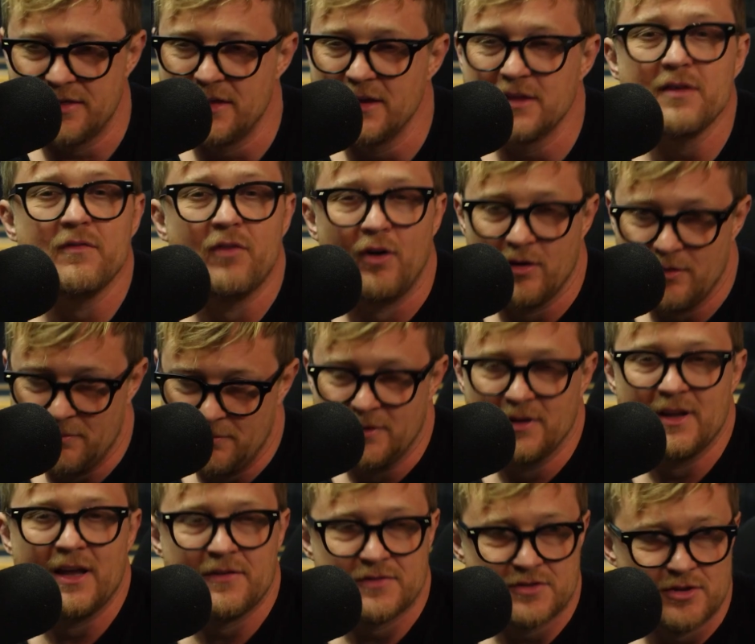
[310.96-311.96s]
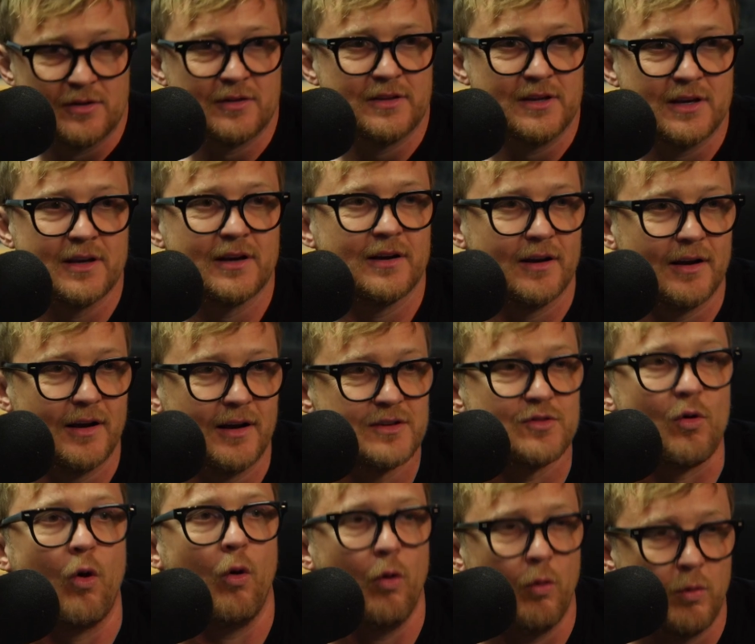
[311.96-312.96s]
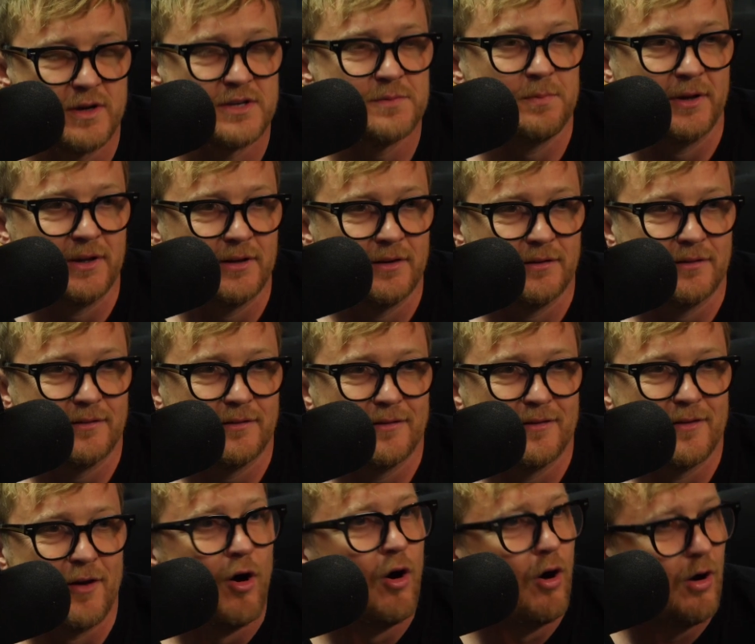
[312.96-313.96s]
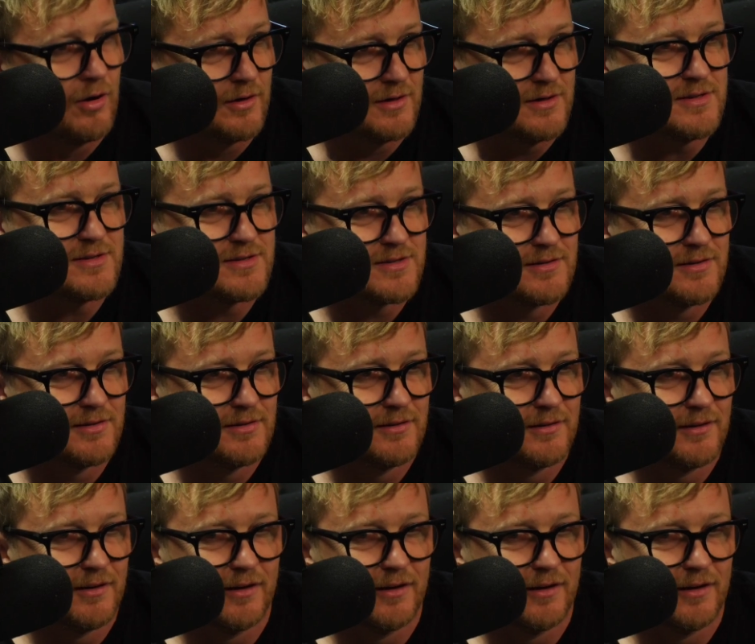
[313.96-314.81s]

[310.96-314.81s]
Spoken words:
think the vulnerable love song thing has always been the hardest.